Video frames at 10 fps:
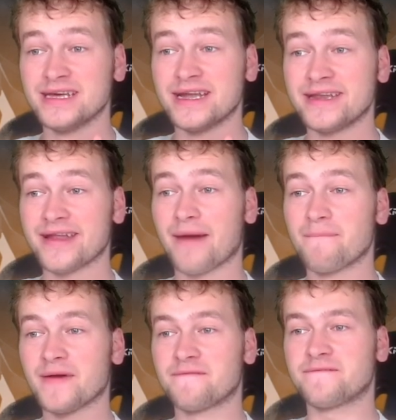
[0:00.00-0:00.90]

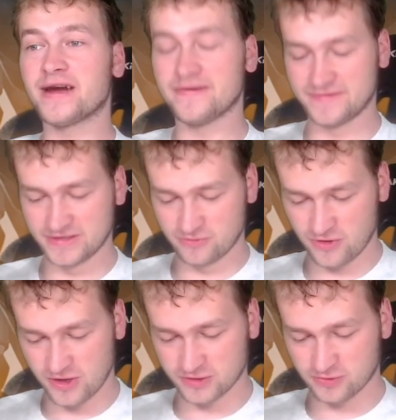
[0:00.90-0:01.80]
number 5 in the
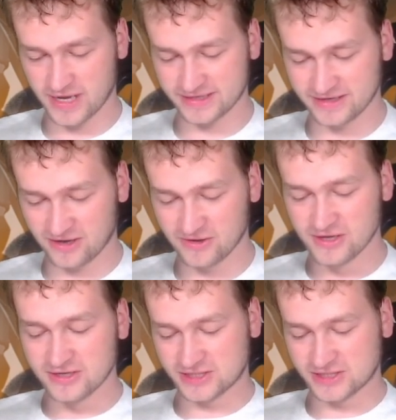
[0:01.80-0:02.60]
world right now.